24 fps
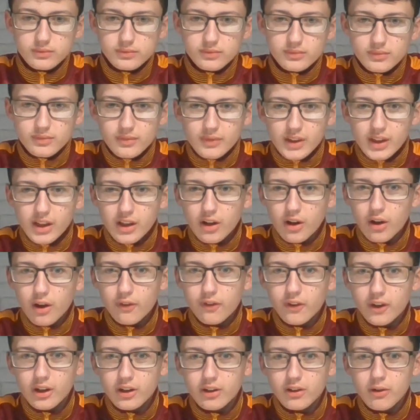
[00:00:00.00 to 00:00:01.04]
I think the
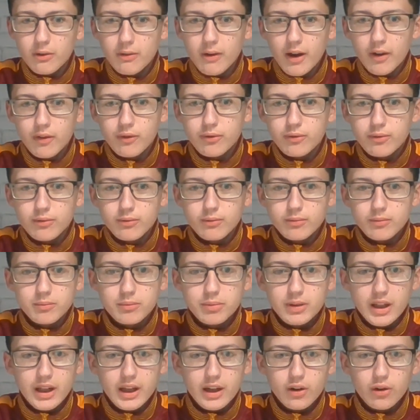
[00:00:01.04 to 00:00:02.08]
ref played
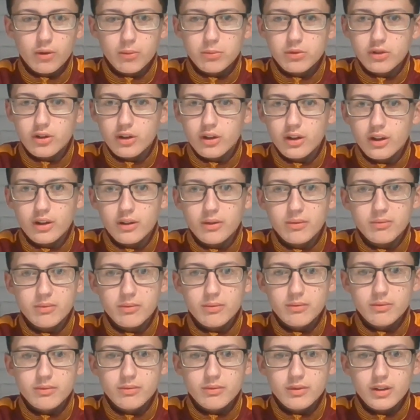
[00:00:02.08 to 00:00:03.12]
up to the
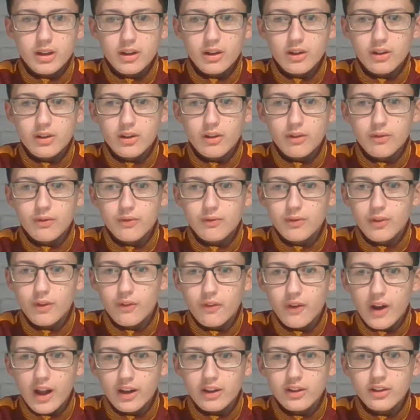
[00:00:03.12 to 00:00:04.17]

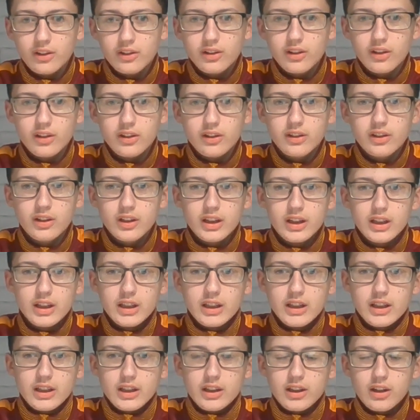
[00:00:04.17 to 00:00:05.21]
fans and,
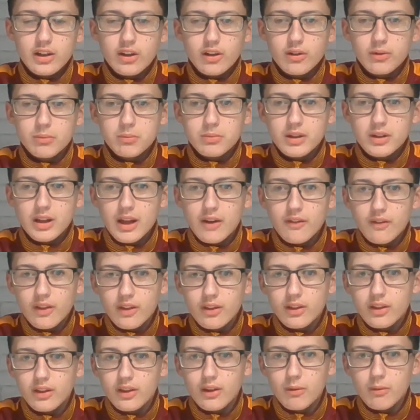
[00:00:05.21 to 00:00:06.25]
give the
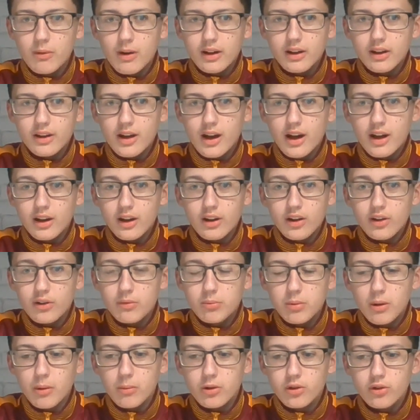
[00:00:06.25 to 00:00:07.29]
red card, and it probably
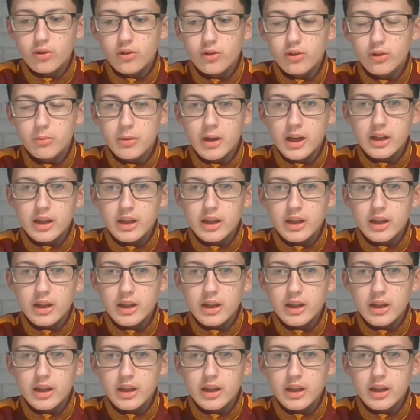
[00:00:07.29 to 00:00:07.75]
shouldn't have been.